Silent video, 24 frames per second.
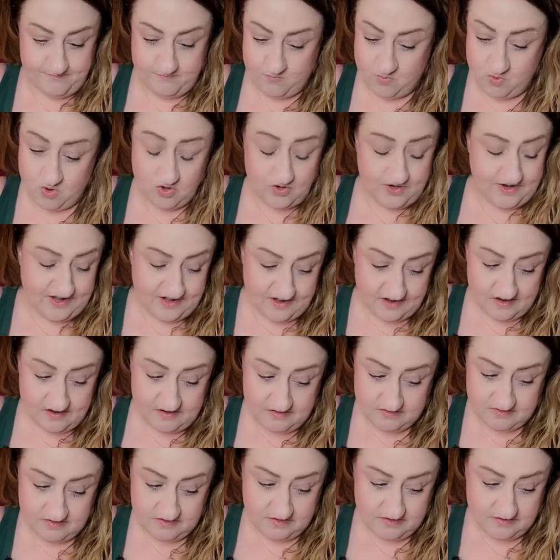
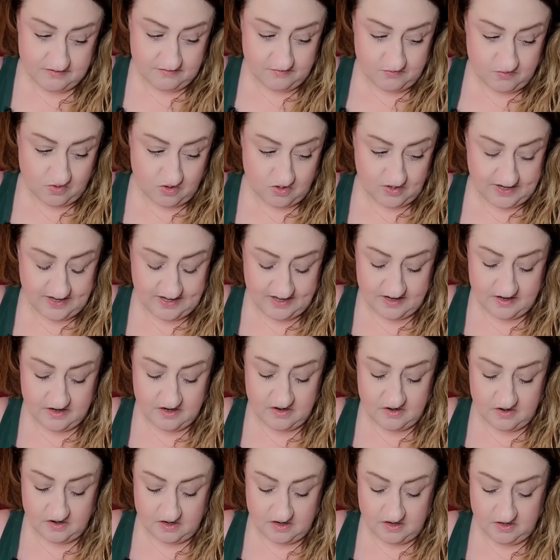working.
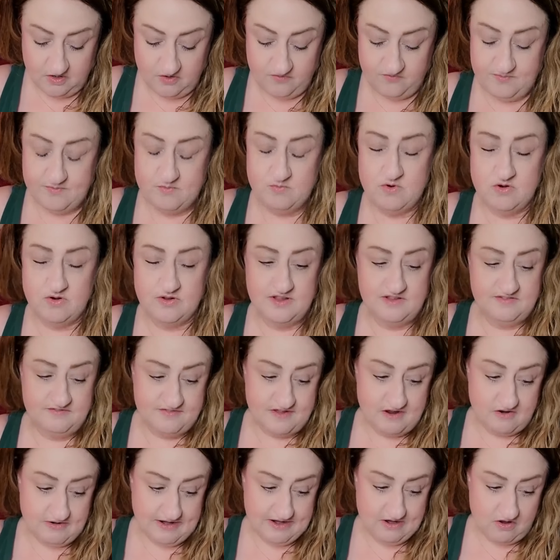You've been working
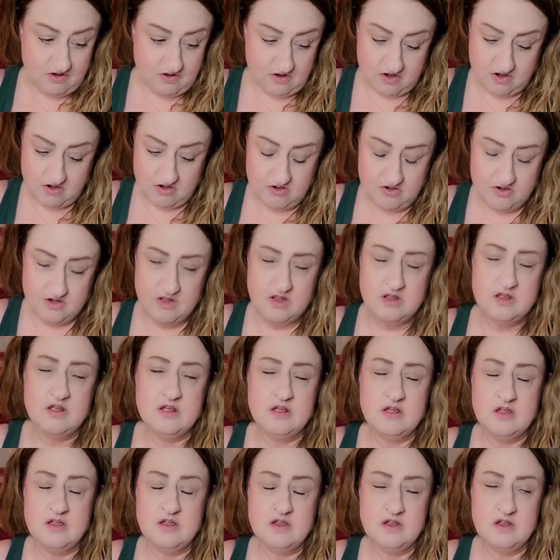very hard.
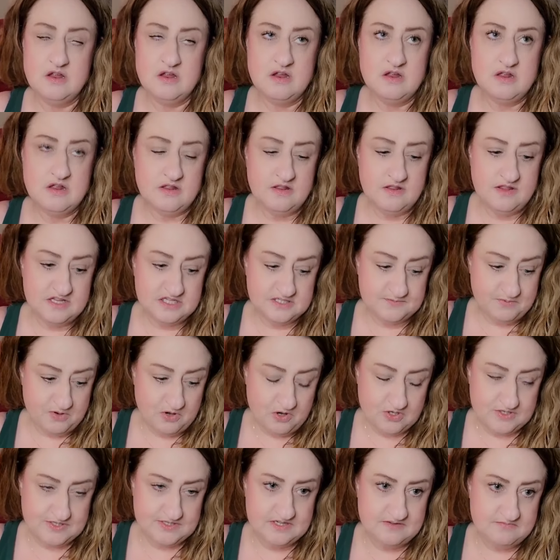This
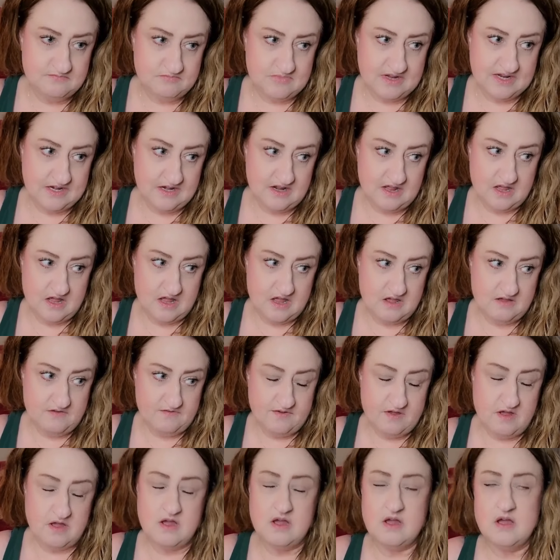person might
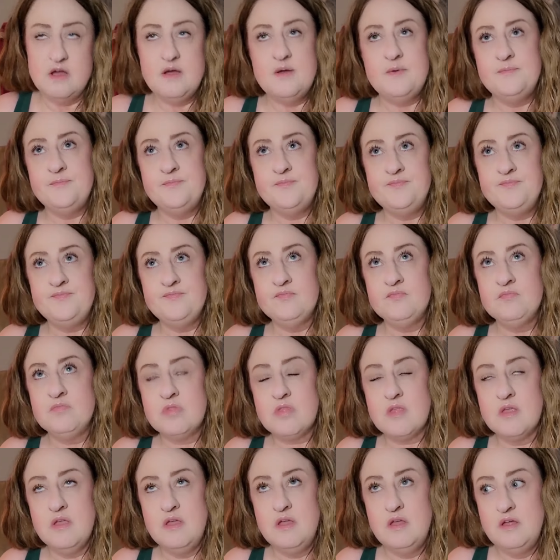have a
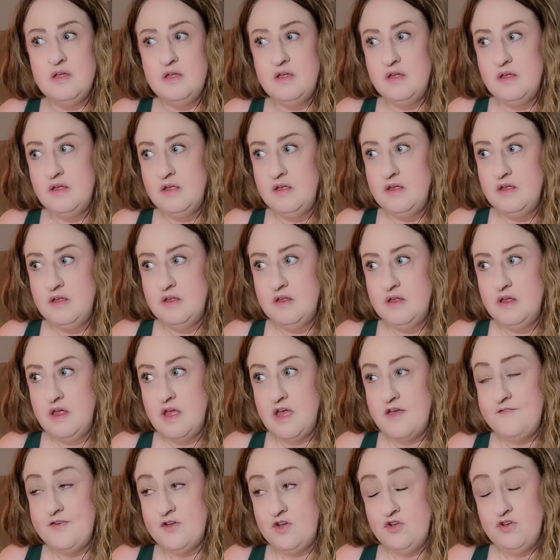
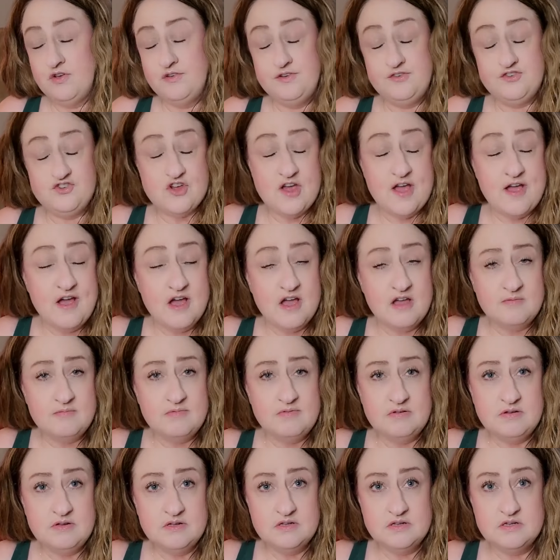good
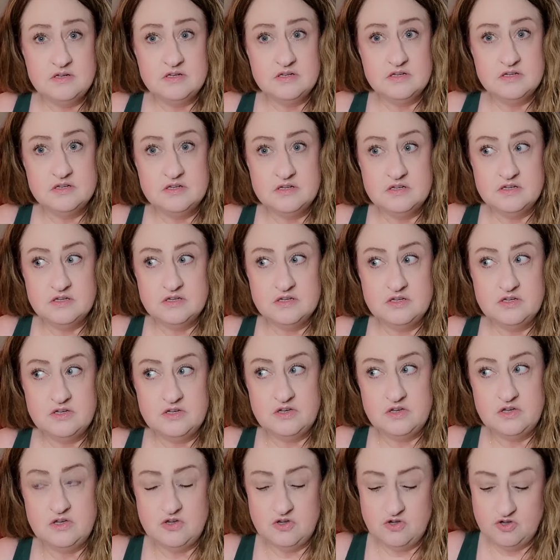job,
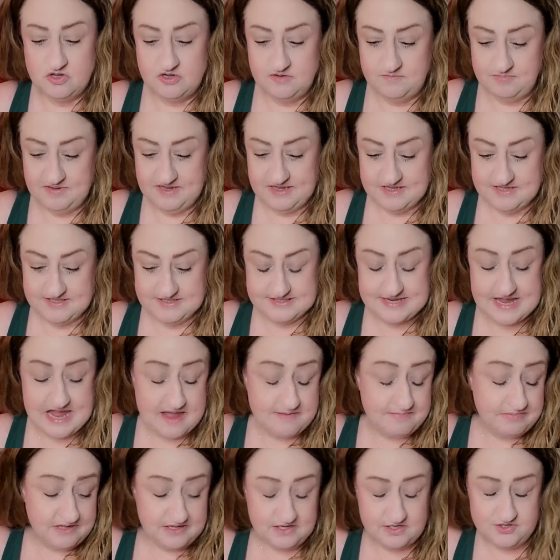could be
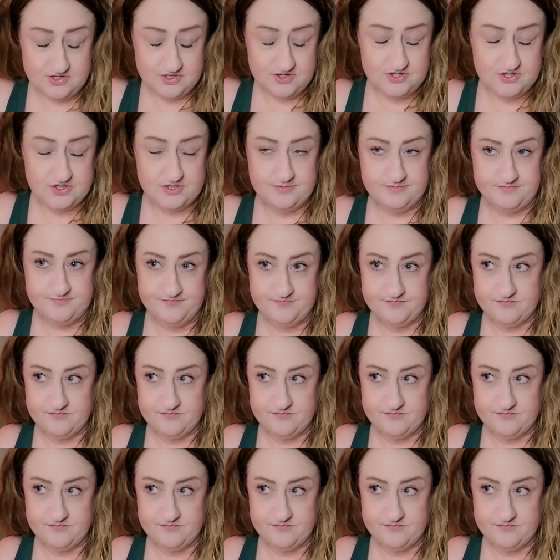established,